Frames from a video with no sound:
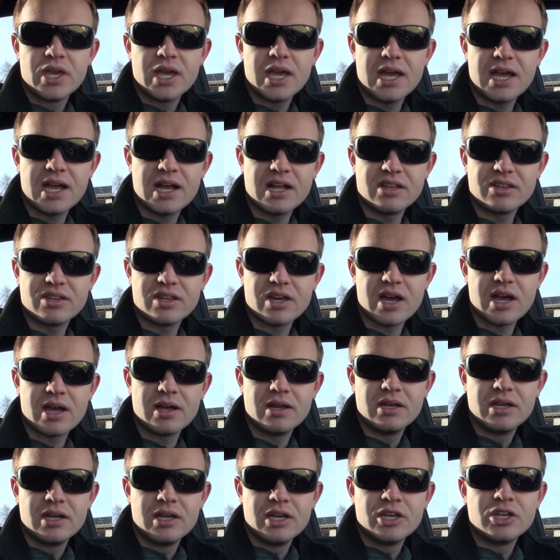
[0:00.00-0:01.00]
And
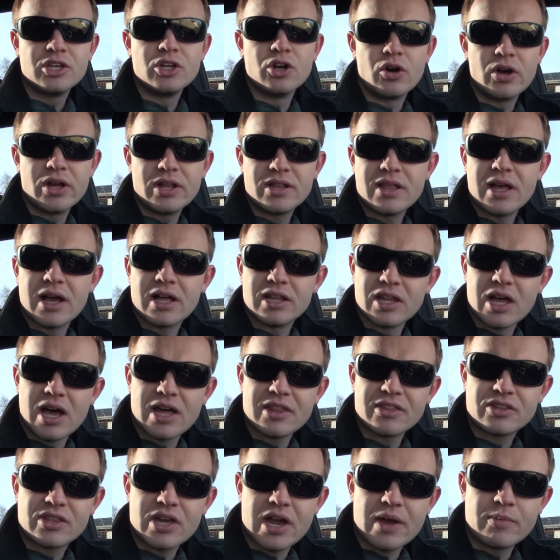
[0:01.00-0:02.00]
you know, a
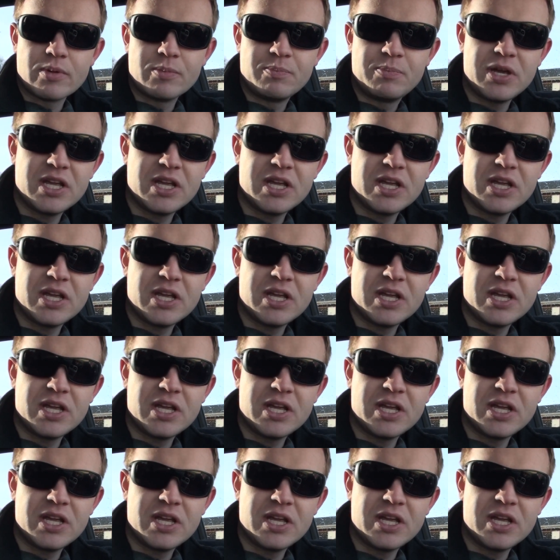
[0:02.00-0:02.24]
lot of the time it